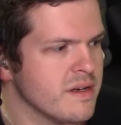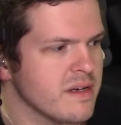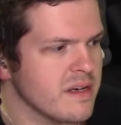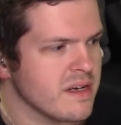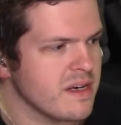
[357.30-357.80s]

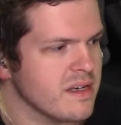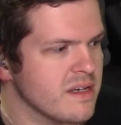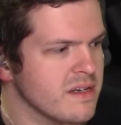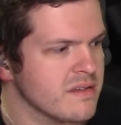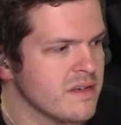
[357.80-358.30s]
He
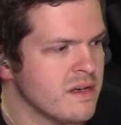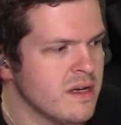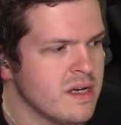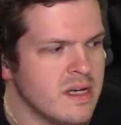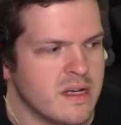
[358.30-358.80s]
does.
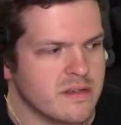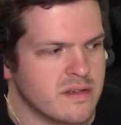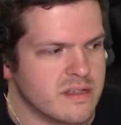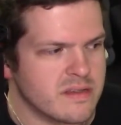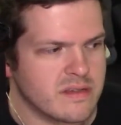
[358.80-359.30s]
So
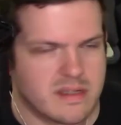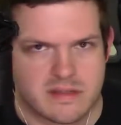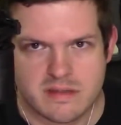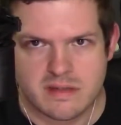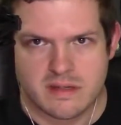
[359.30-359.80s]

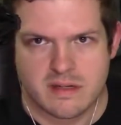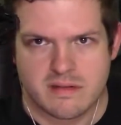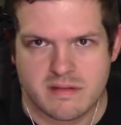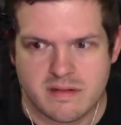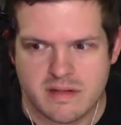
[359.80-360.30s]

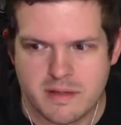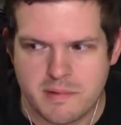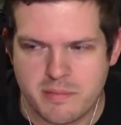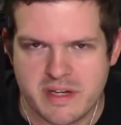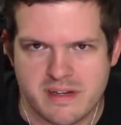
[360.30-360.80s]
let me
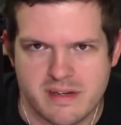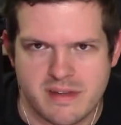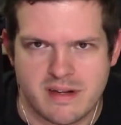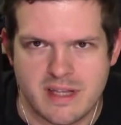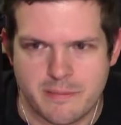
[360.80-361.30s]
play you the
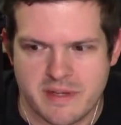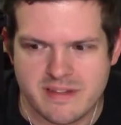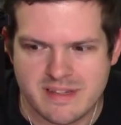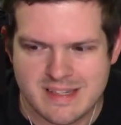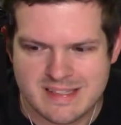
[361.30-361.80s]
clip.
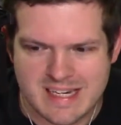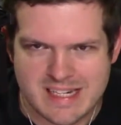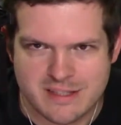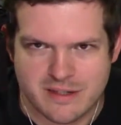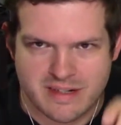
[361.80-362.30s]
This is his answer.